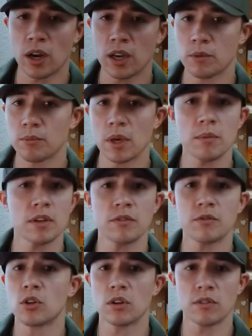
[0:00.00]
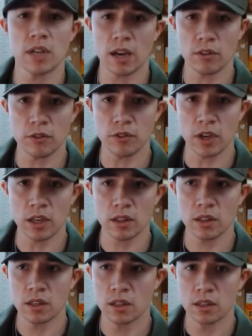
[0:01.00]
pray. Maybe if you don't even have a
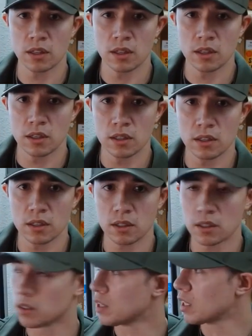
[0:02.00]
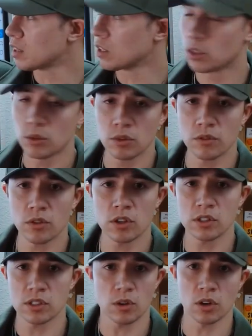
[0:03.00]
faith, let the
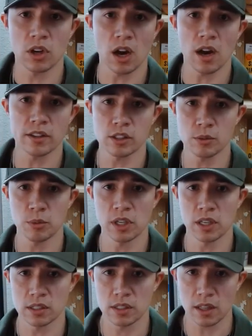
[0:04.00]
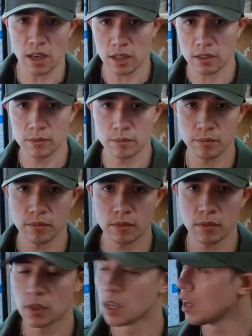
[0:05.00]
universe or God speak into that
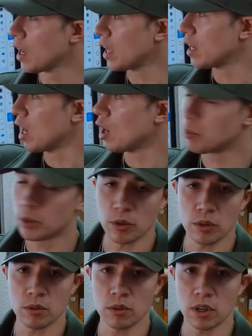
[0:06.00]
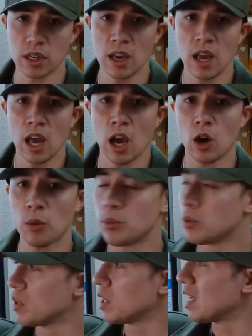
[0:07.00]
and help you through it.
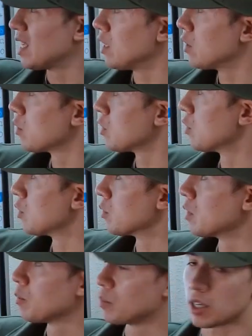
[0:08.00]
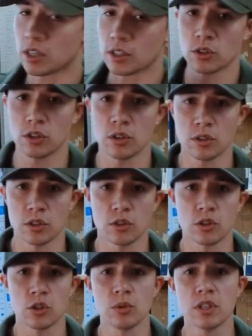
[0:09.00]
Help heal you, because you're
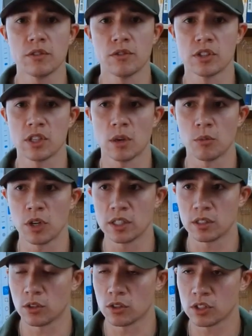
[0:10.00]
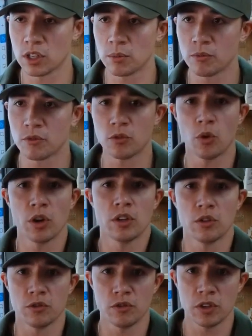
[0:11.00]
doing it for some reason. There's some
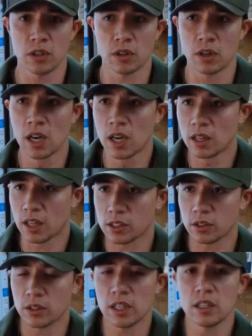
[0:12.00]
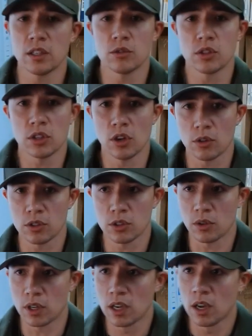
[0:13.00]
void you feel that's leading you to go
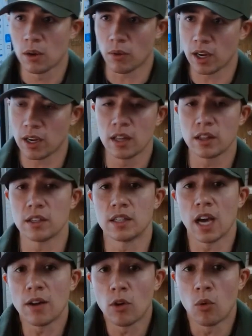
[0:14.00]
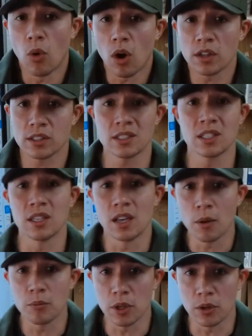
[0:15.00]
to it, right? The devil wants to
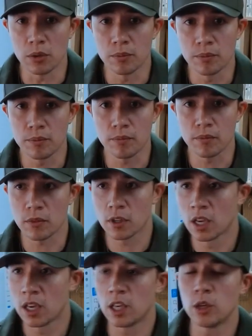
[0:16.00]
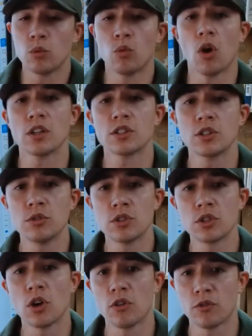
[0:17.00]
numb you. He wants
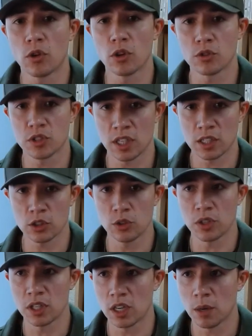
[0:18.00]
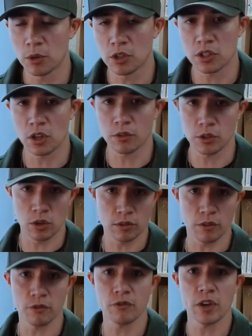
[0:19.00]
you to go for those things so you can numb yourself, so
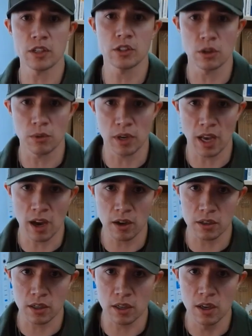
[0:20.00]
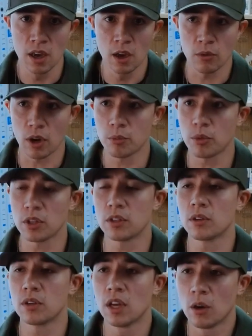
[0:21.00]
you don't have to face your reality, right?
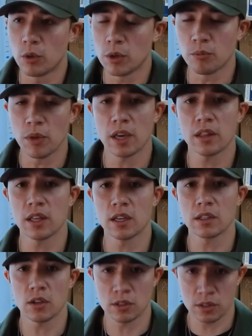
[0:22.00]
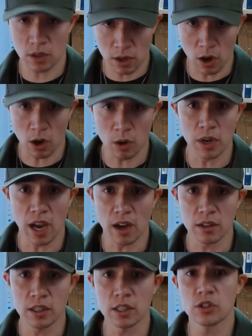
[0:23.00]
But we make things in our
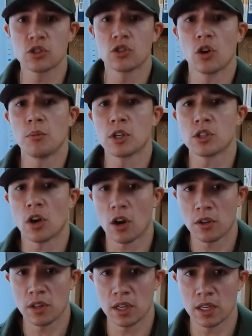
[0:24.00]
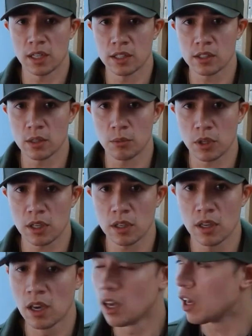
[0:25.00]
reality so much harder than it needs to
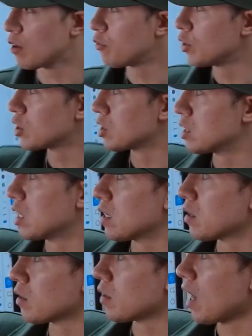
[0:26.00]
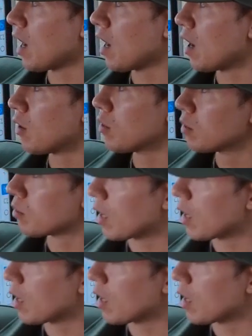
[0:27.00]
be if we just didn't allow,